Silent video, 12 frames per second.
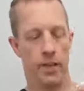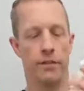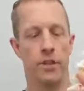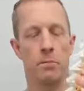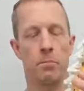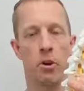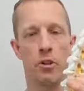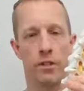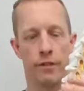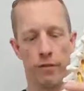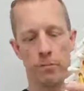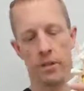if this
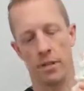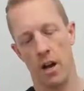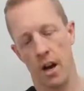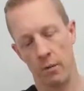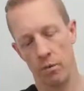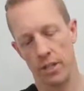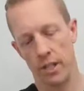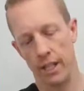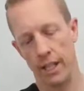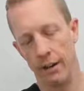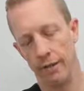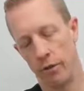person from the side were to
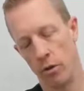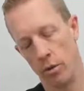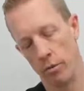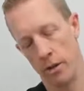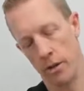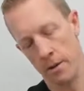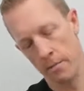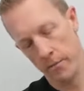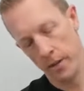lean forward,